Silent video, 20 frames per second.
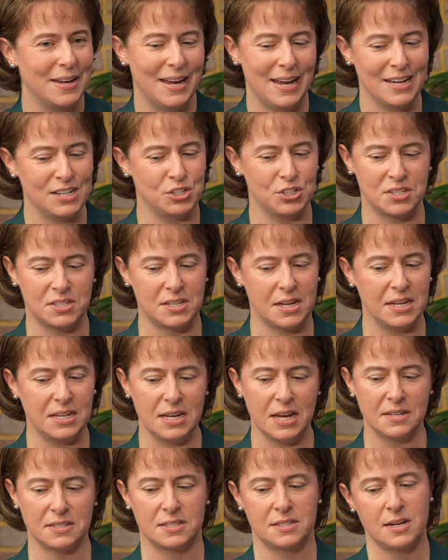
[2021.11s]
and just saying
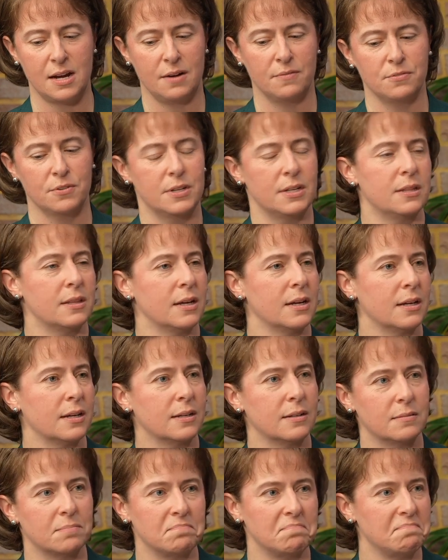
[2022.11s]
yes to
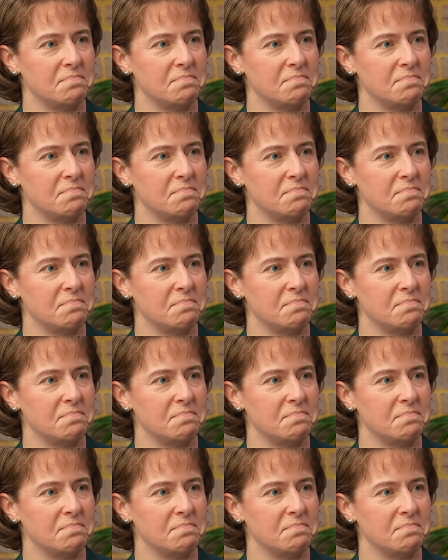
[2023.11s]
everything